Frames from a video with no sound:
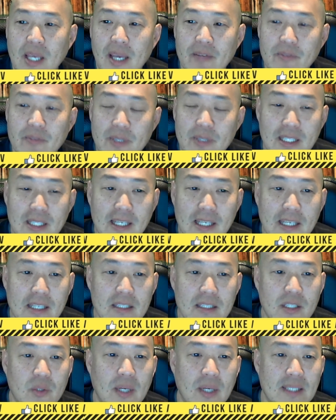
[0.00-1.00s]
And
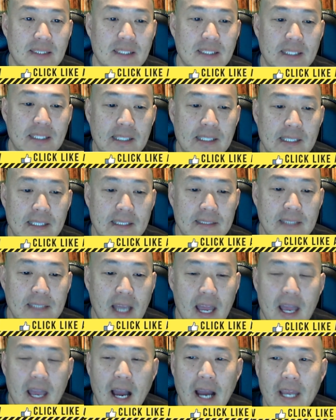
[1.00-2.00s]
really, the question is,
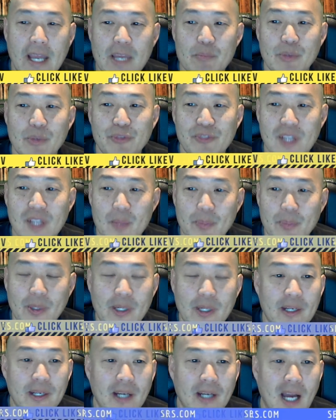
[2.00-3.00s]
I am a
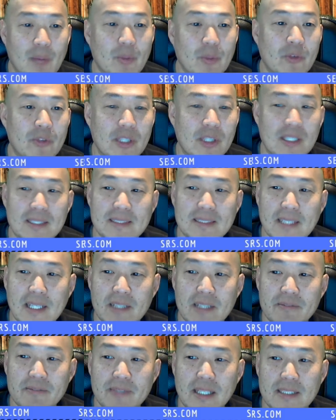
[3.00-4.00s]
flipper. I'm a real
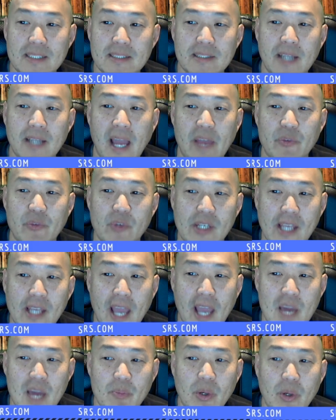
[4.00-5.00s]
estate investor. I
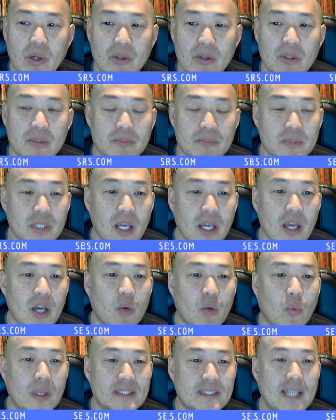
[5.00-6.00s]
rehab homes.
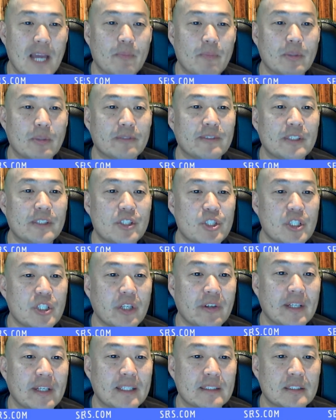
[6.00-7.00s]
What type of
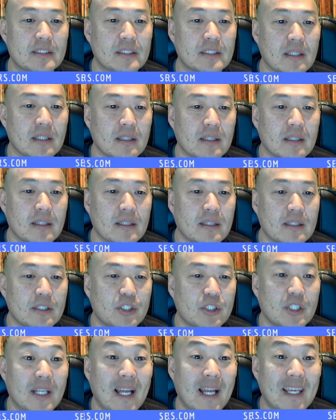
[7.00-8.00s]
insurance
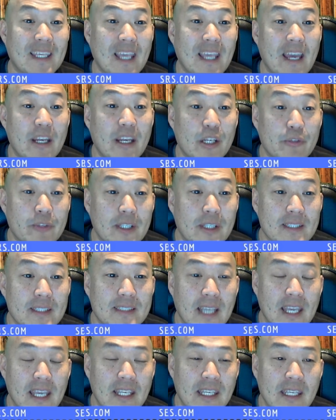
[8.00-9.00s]
should I get if
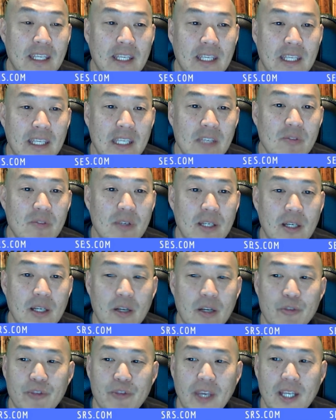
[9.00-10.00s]
there's any even
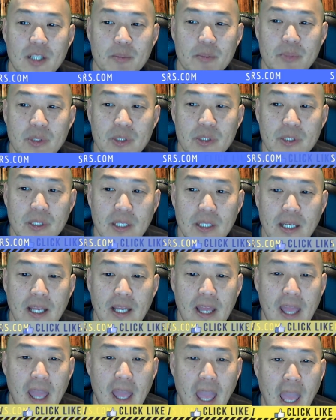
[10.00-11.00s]
available?
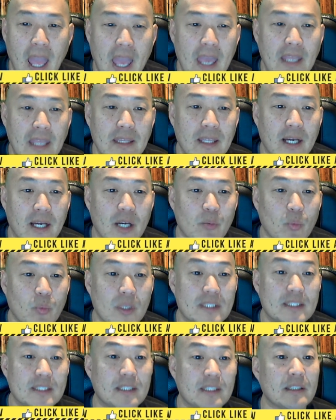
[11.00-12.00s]
And
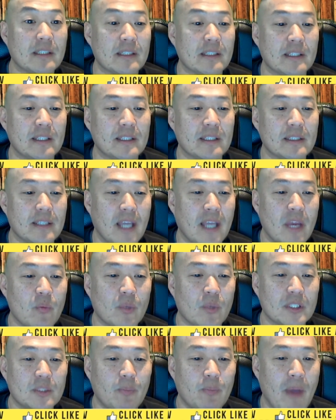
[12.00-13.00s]
what's good and
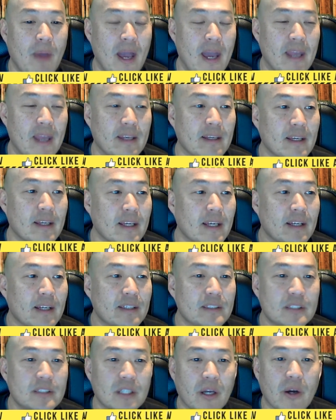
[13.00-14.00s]
what's bad?
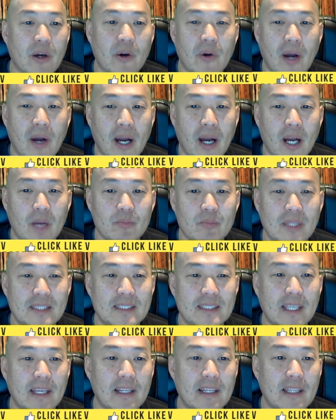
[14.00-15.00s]
So
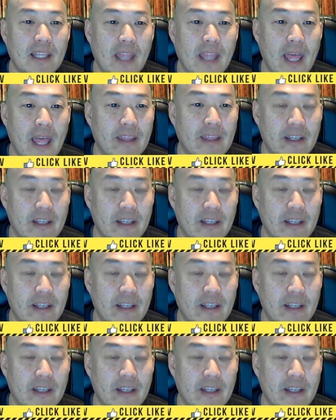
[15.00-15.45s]
let's get into that.